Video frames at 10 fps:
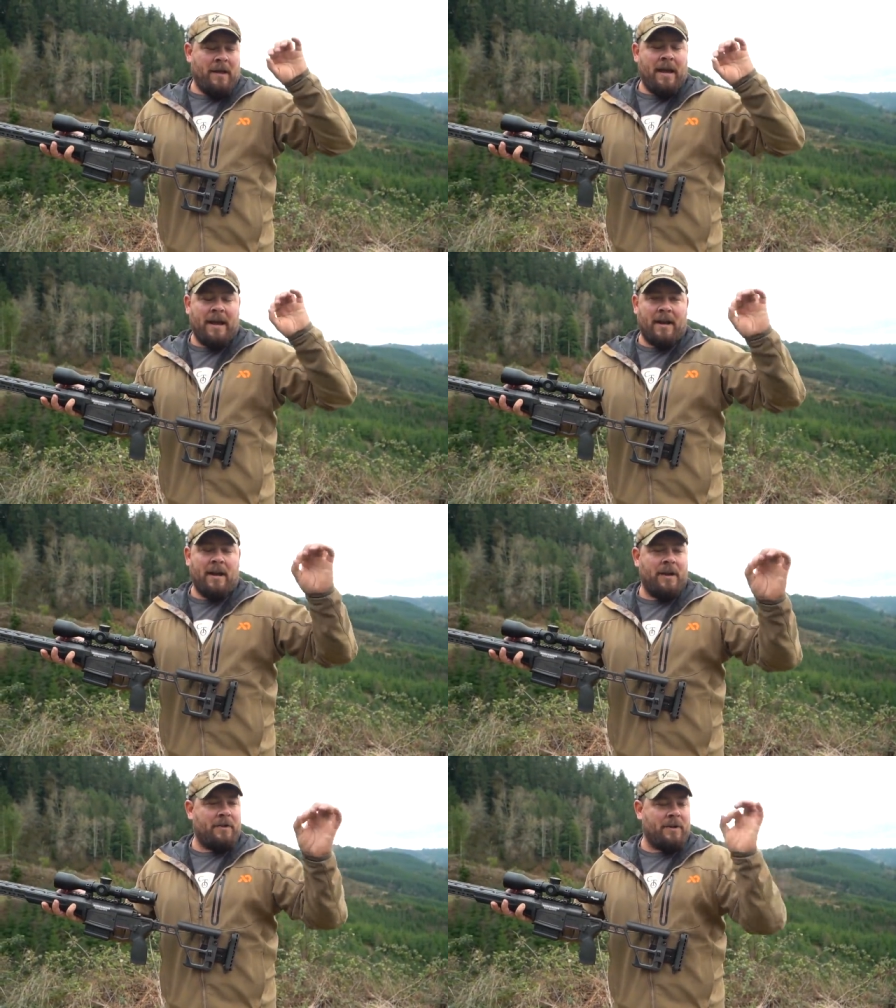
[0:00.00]
at
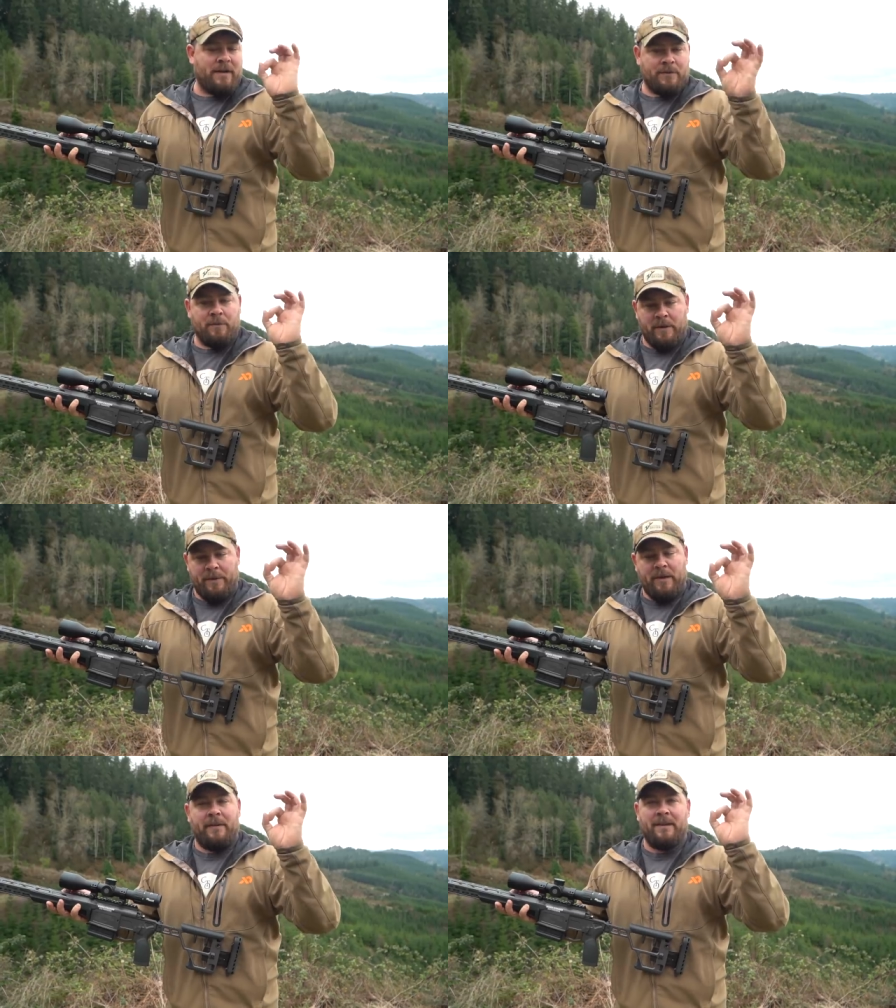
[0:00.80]
100 I just want to
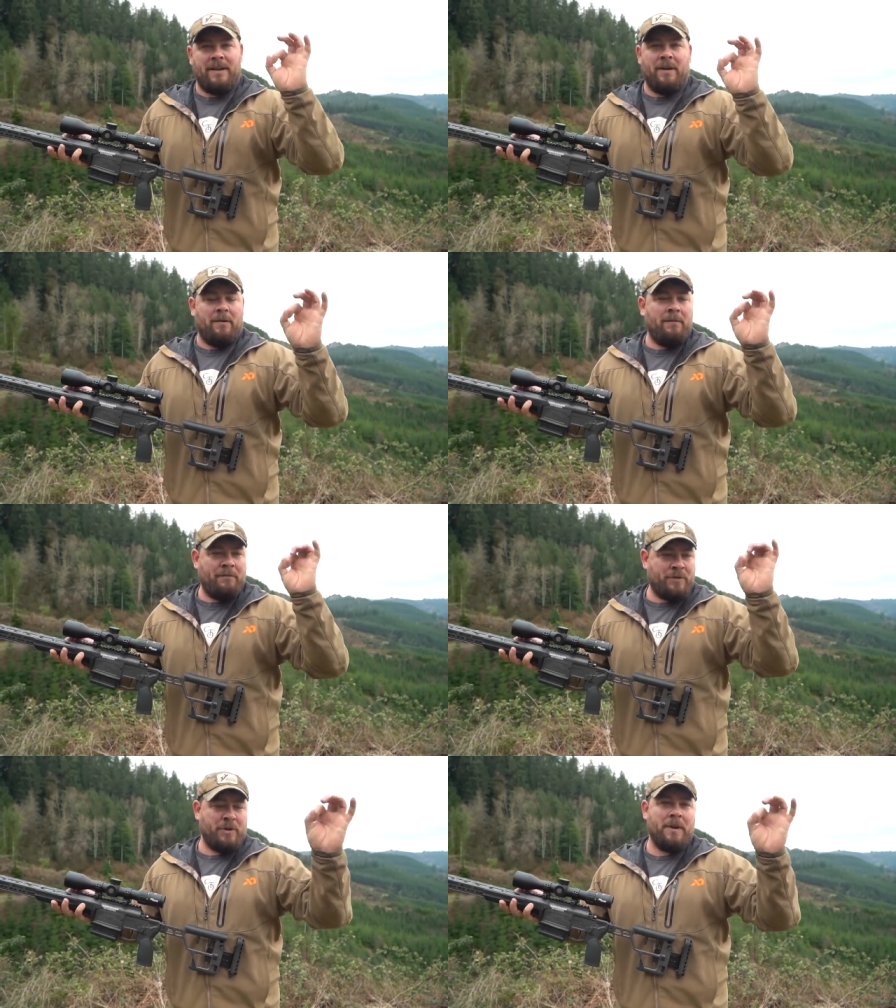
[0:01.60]
be on the, you know
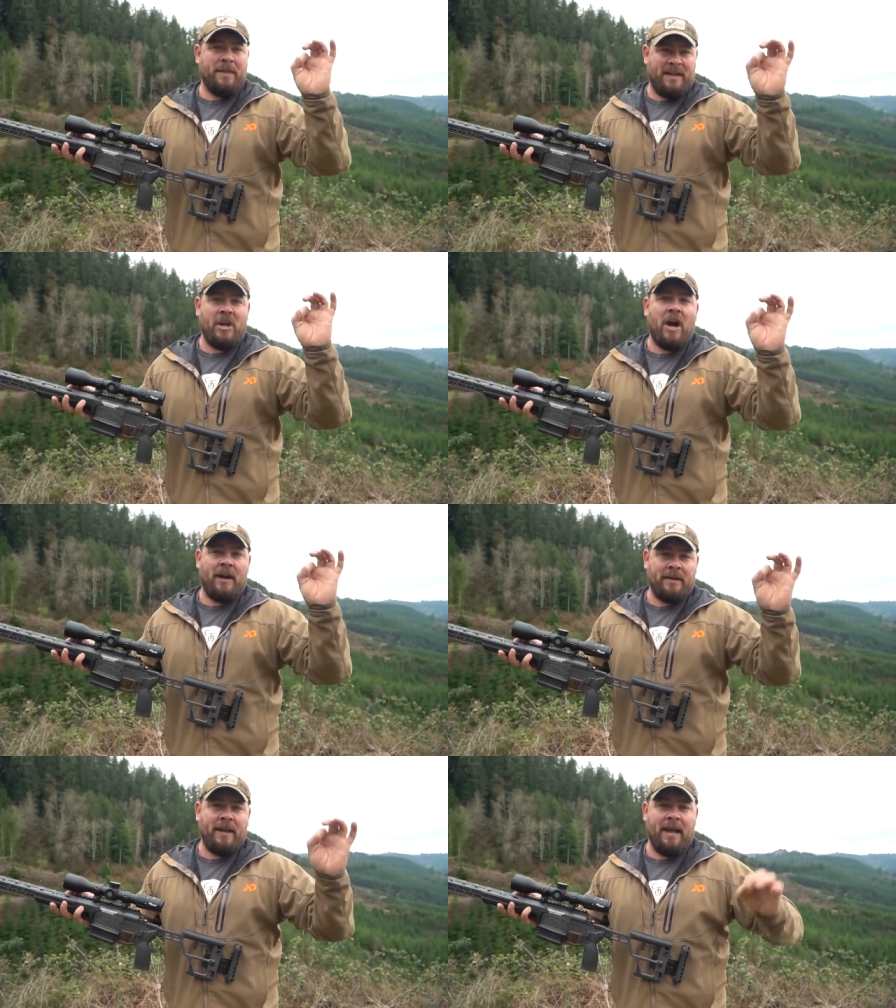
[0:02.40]
shooting the
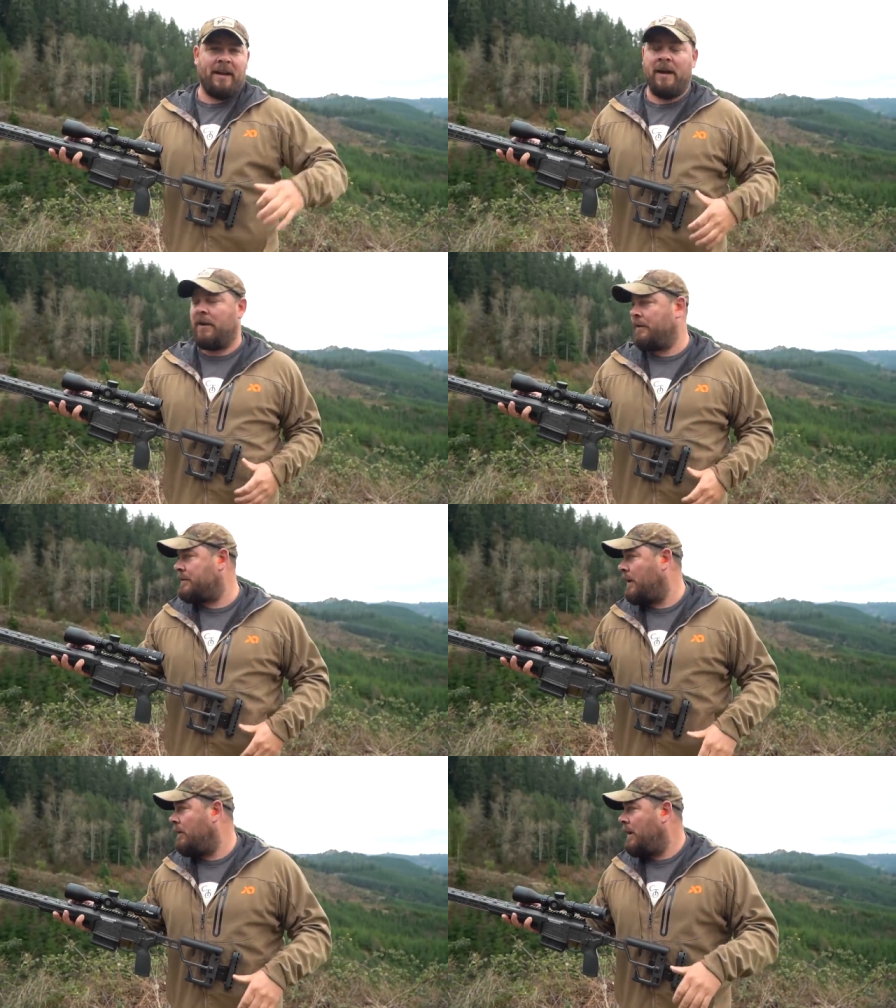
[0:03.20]
dot at 100
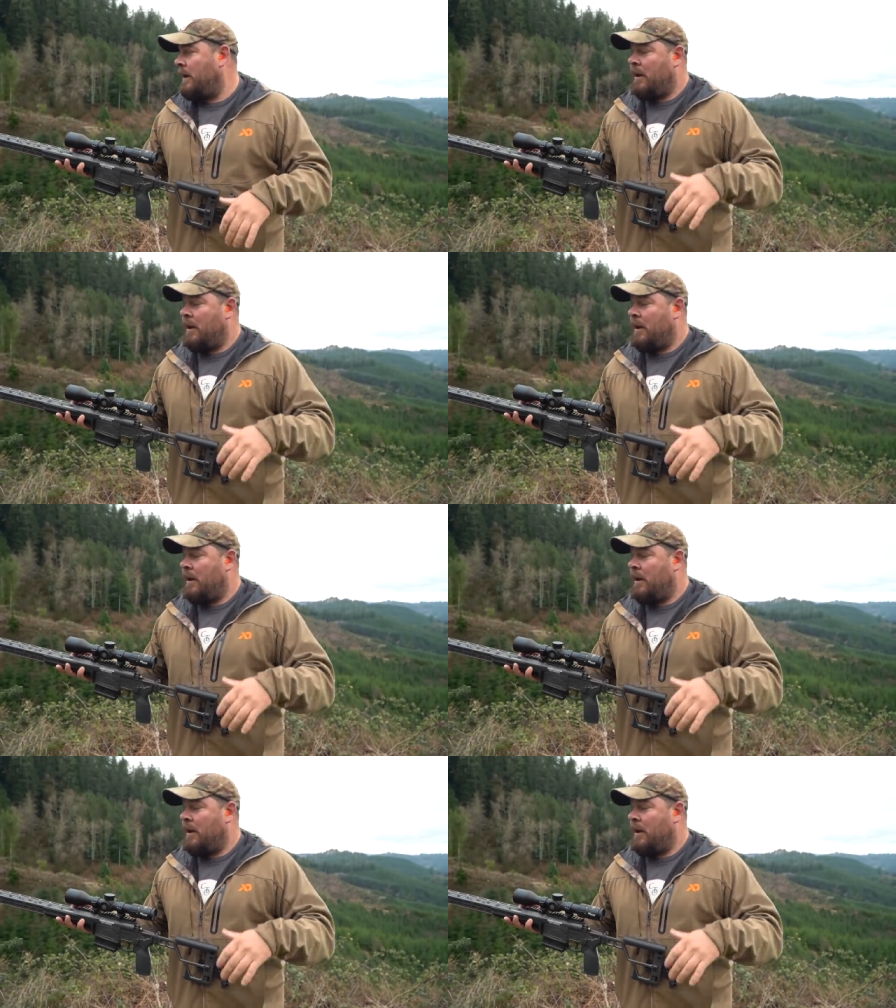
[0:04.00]
so